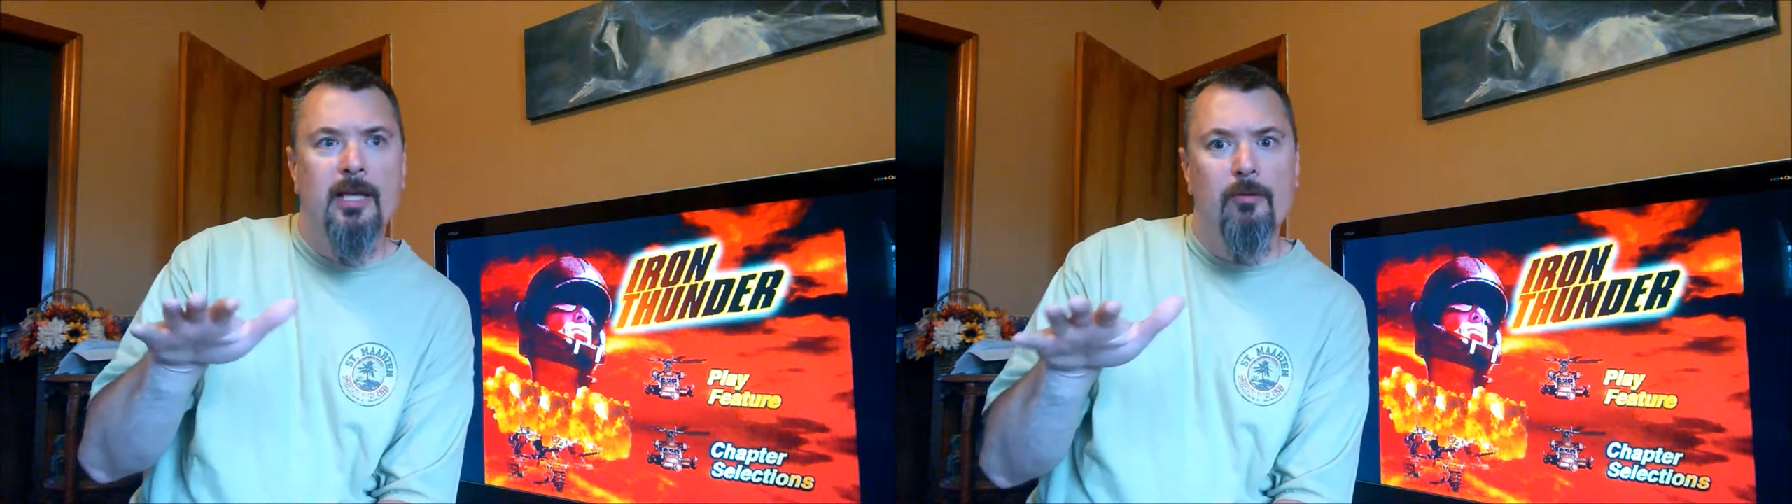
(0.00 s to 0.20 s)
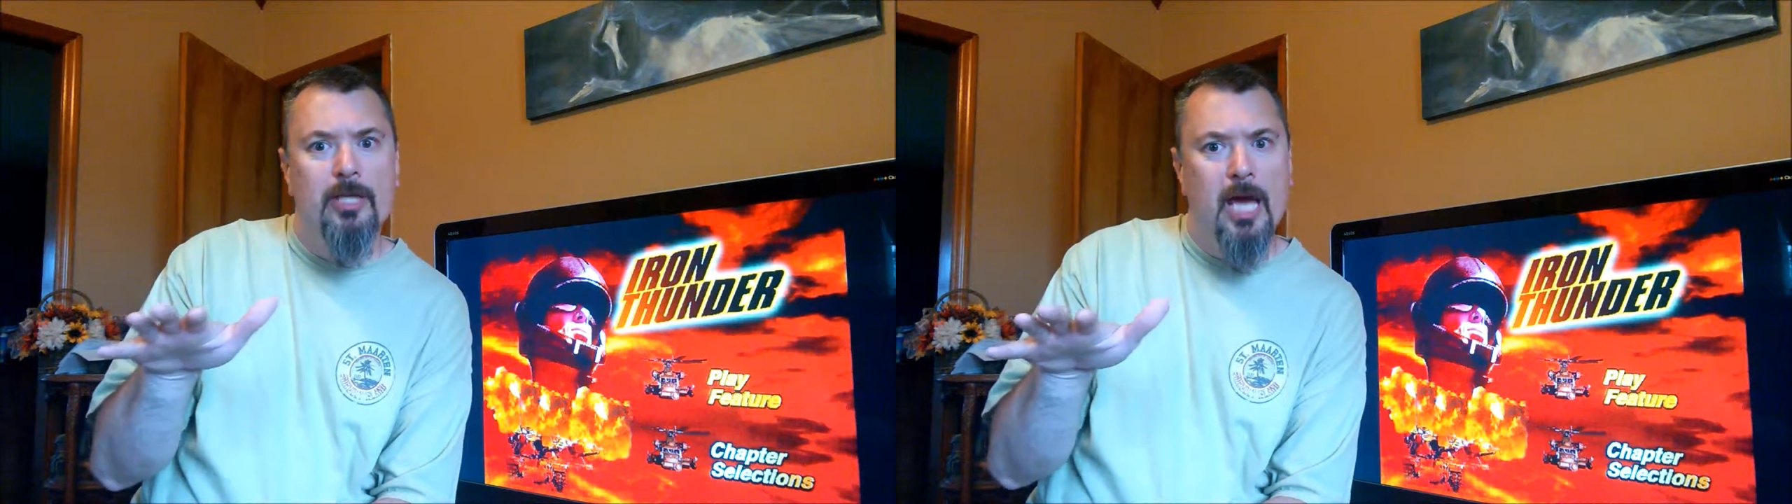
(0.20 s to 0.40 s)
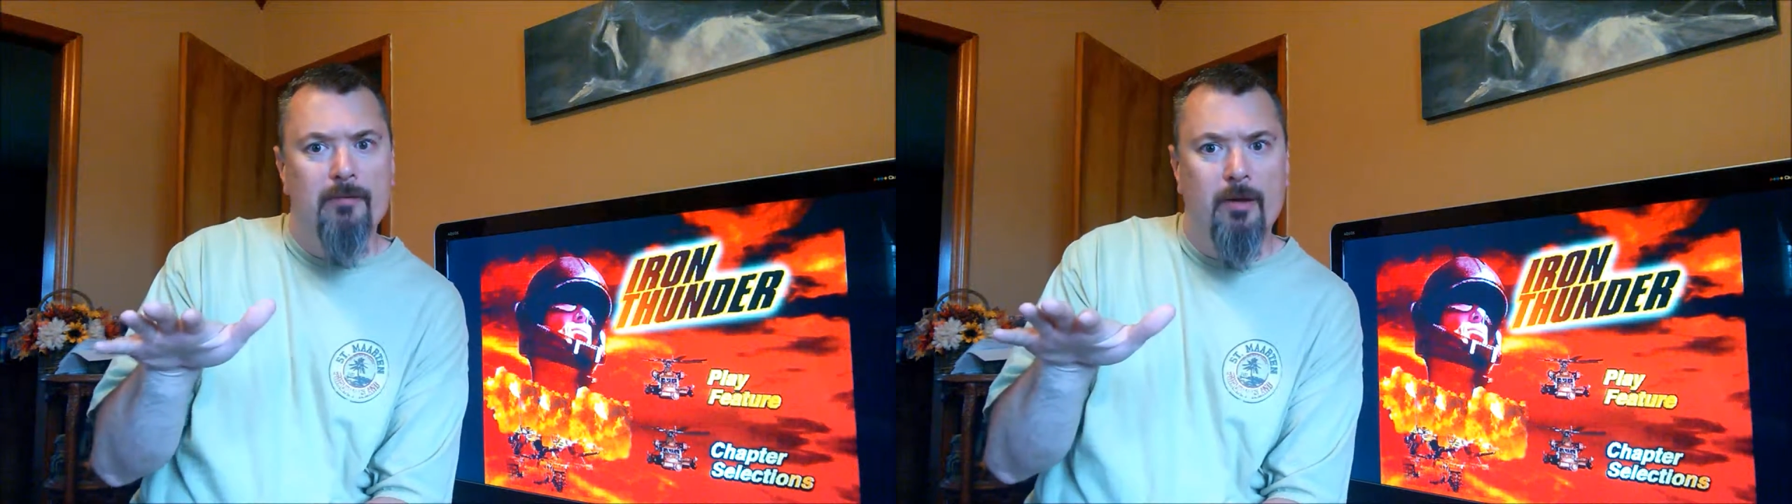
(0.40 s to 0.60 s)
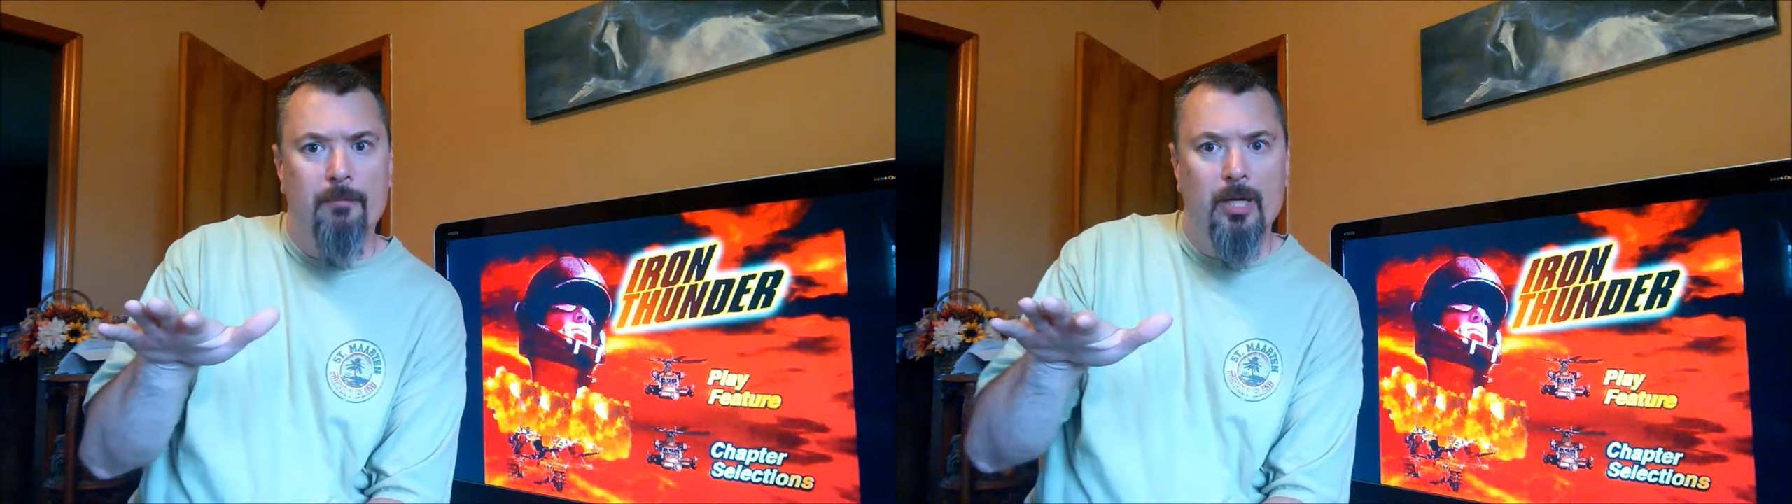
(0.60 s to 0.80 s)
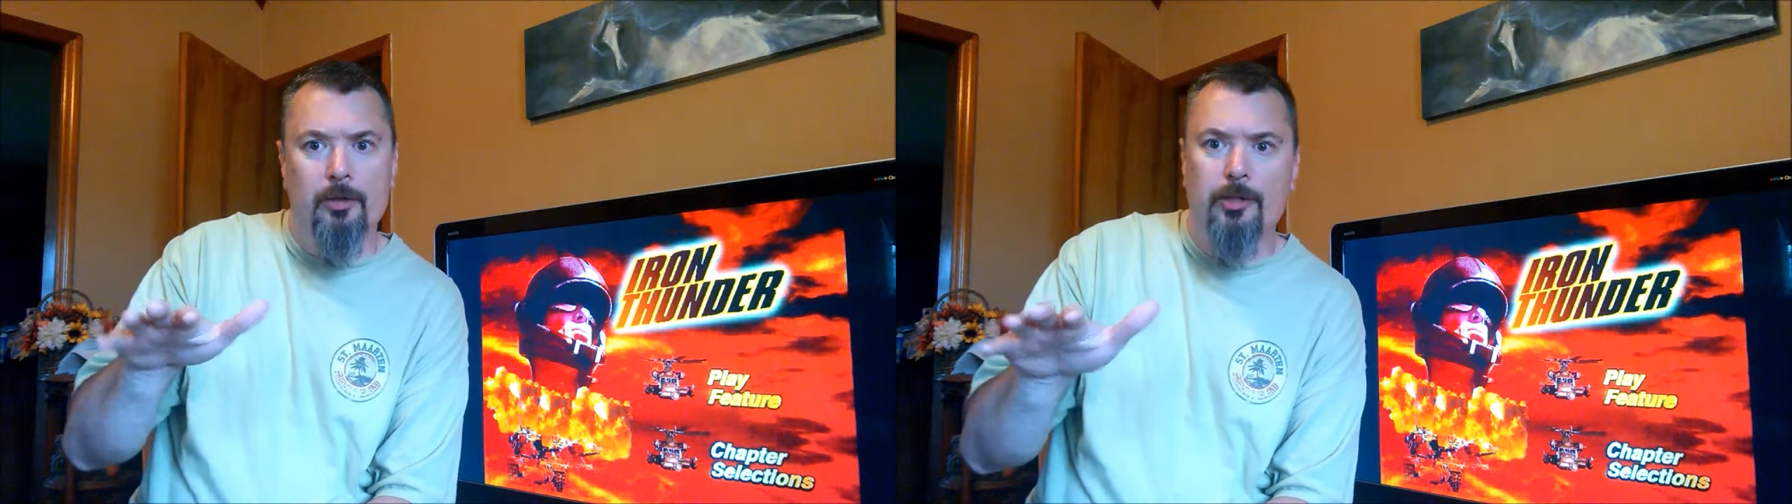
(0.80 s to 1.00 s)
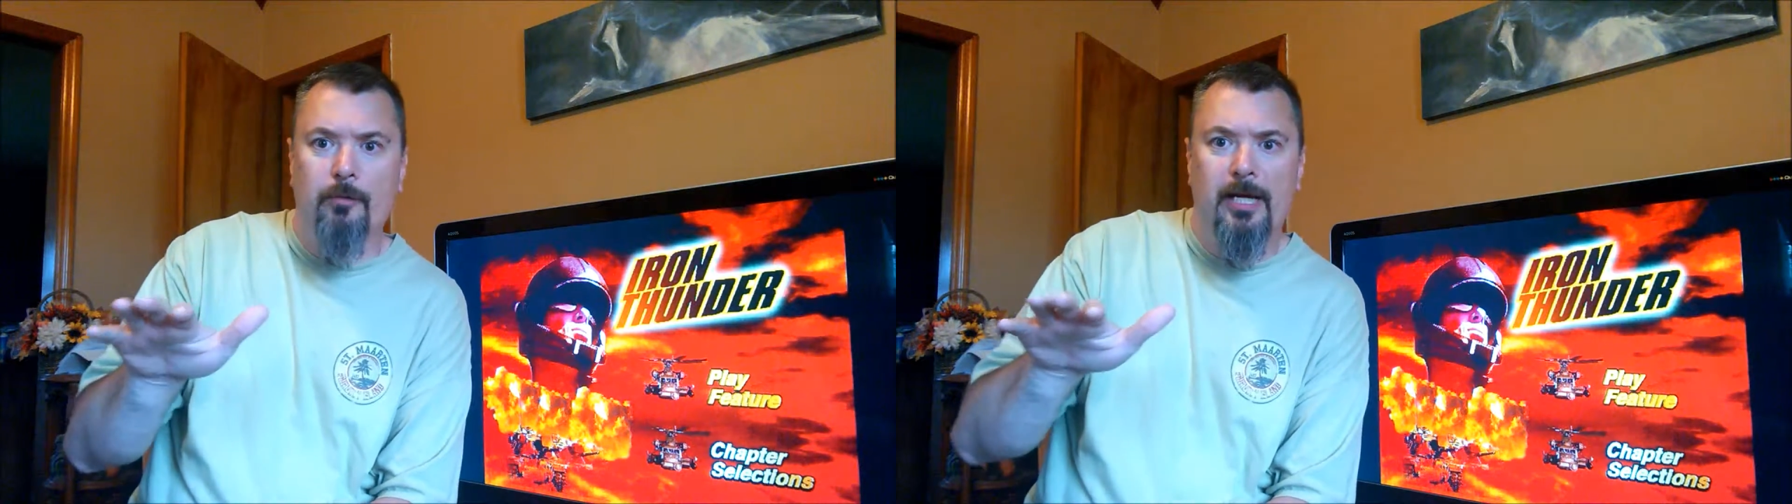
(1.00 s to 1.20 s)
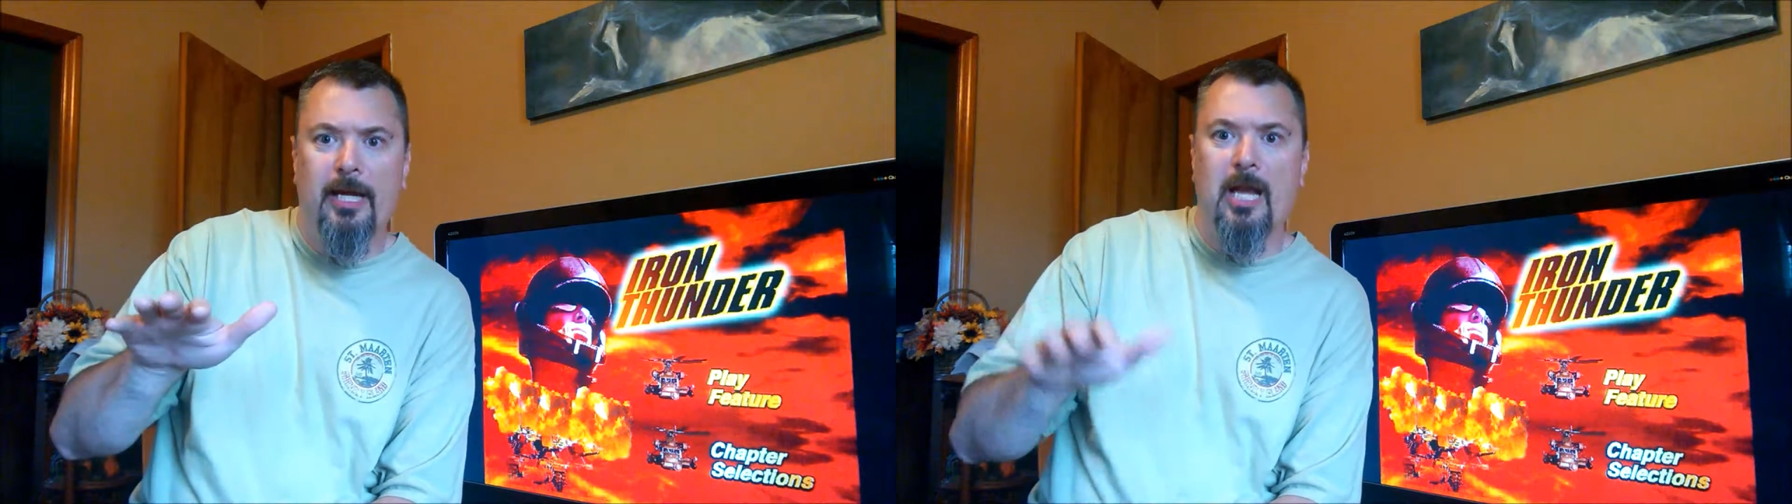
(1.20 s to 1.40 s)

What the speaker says: that was kind of a bittersweet,